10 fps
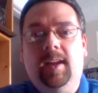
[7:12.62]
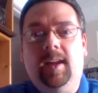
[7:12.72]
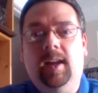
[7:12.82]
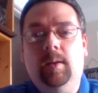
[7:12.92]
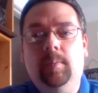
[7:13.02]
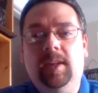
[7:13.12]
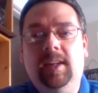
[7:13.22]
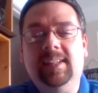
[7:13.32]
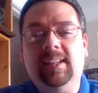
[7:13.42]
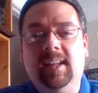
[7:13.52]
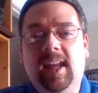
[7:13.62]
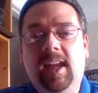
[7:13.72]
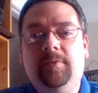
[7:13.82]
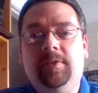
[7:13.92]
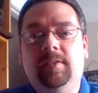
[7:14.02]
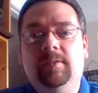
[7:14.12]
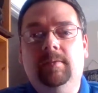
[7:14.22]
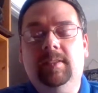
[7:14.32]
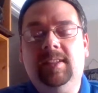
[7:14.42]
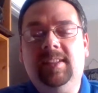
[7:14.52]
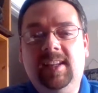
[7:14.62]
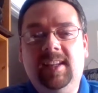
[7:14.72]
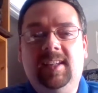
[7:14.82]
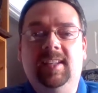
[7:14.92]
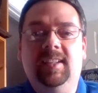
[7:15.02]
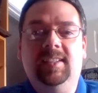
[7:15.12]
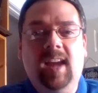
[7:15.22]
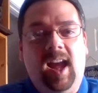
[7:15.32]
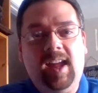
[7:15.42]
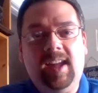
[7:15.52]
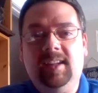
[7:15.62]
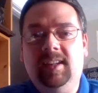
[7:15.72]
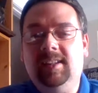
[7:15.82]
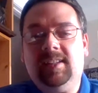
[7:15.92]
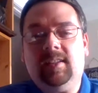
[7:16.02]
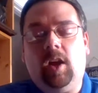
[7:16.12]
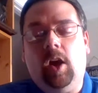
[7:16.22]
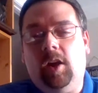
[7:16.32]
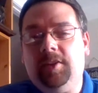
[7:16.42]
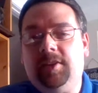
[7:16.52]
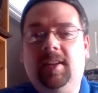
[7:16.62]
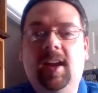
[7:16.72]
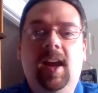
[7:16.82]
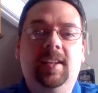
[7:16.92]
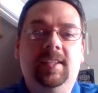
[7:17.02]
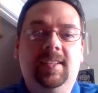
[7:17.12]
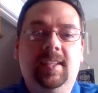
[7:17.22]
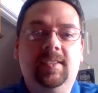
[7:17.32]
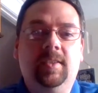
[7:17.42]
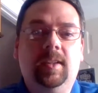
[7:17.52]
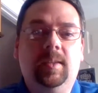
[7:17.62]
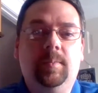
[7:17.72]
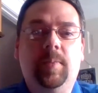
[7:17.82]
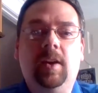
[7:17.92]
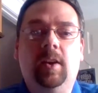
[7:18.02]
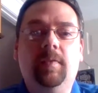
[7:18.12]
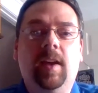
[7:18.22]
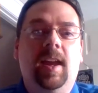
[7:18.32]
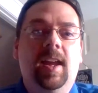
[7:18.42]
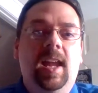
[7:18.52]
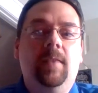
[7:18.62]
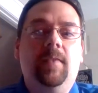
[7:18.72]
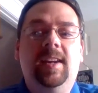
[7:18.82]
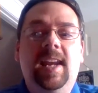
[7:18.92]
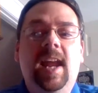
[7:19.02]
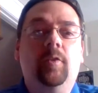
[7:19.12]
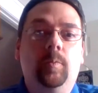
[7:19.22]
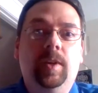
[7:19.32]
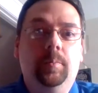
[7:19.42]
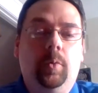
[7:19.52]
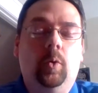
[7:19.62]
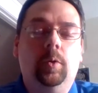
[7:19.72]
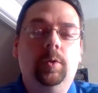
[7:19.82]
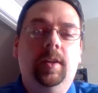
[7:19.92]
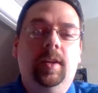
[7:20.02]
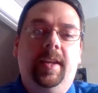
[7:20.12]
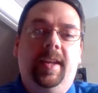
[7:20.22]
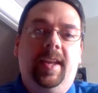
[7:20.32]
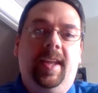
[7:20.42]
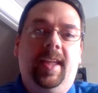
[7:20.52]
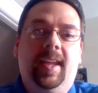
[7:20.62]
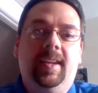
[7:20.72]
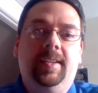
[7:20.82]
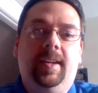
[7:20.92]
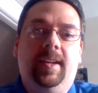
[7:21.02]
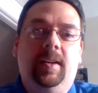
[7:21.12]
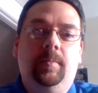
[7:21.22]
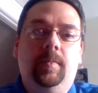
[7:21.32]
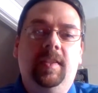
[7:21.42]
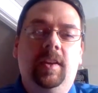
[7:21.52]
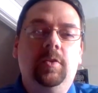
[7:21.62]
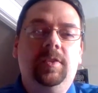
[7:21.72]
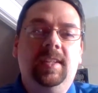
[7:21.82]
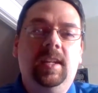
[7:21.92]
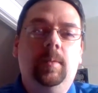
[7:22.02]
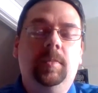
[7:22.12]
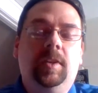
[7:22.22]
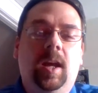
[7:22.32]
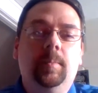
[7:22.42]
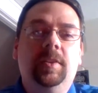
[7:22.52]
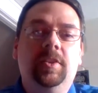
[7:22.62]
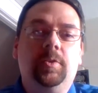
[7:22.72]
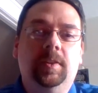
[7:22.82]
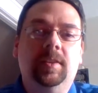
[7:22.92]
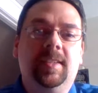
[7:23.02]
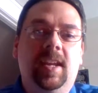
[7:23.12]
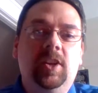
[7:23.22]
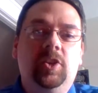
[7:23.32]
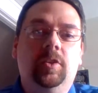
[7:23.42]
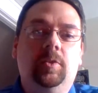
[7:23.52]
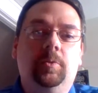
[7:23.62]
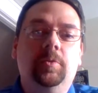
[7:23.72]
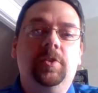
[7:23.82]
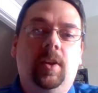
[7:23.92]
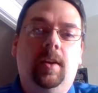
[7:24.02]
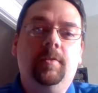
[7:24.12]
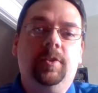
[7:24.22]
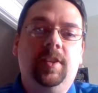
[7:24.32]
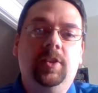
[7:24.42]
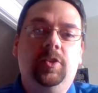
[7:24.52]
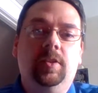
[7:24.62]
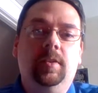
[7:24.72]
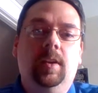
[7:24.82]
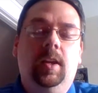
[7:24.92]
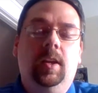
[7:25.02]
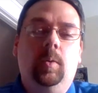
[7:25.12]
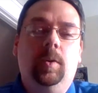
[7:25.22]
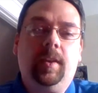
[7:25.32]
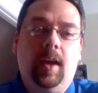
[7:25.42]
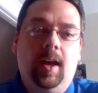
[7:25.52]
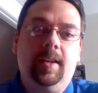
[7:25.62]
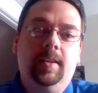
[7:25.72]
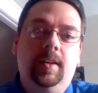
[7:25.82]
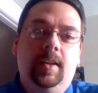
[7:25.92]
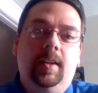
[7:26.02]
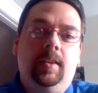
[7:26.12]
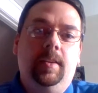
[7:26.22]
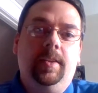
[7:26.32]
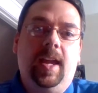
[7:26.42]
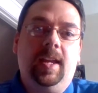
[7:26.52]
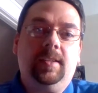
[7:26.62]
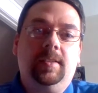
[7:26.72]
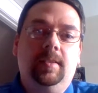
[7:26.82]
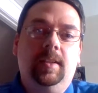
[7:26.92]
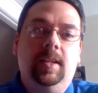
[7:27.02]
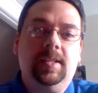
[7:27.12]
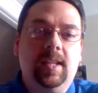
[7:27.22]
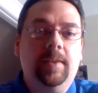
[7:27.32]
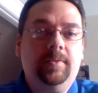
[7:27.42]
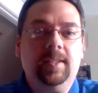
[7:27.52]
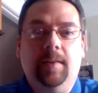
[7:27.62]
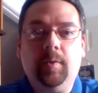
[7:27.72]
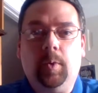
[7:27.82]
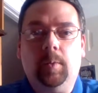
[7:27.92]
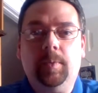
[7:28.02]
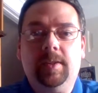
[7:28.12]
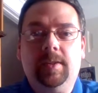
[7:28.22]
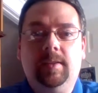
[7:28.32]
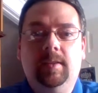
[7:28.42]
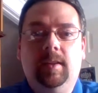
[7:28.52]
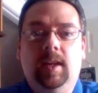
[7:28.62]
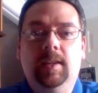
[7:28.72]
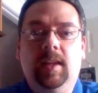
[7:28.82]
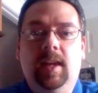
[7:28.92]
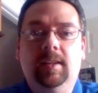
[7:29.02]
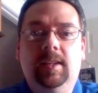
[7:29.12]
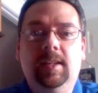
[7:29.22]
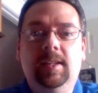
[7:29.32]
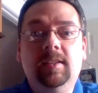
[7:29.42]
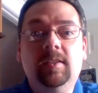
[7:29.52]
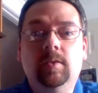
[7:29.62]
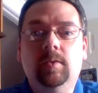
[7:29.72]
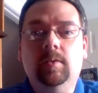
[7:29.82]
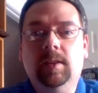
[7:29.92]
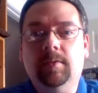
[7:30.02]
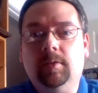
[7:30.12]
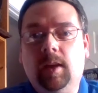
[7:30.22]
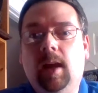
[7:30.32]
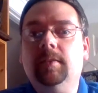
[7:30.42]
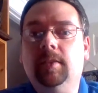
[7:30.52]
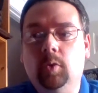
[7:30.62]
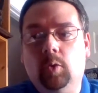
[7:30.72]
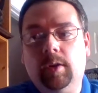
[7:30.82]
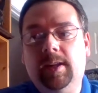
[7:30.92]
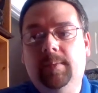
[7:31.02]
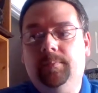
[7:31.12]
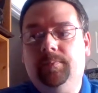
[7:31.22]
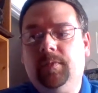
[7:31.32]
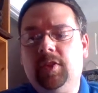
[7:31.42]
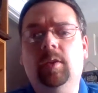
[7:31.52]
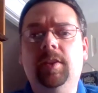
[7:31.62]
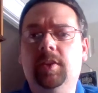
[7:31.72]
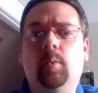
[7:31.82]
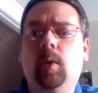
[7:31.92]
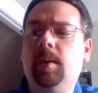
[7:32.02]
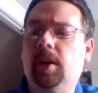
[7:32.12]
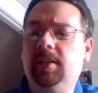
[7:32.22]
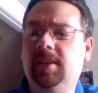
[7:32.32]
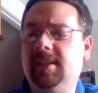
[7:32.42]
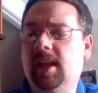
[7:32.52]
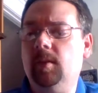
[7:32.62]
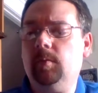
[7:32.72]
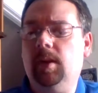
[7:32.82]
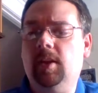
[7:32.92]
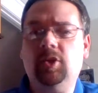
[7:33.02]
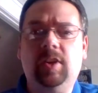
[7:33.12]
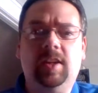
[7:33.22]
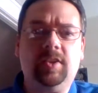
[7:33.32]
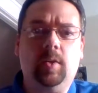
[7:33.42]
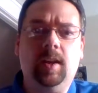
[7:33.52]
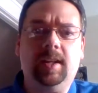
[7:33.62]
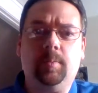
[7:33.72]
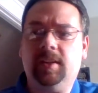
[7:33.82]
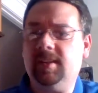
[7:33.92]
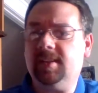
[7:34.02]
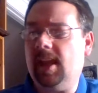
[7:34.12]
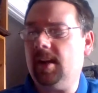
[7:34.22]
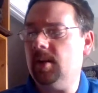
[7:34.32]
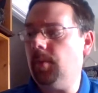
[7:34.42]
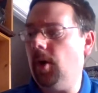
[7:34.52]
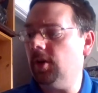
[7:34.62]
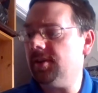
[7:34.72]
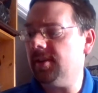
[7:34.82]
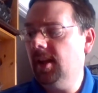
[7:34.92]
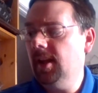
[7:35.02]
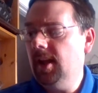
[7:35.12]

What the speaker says: And he's left sick and dying, and he just calls to God and he says, look, it'd be better if I'd never been born. And then you see him come to this realization through this conversation with God that his life does have a purpose and that he is to give God the glory. So there's a way to break this down. As you guys know, I like to break this down into parts.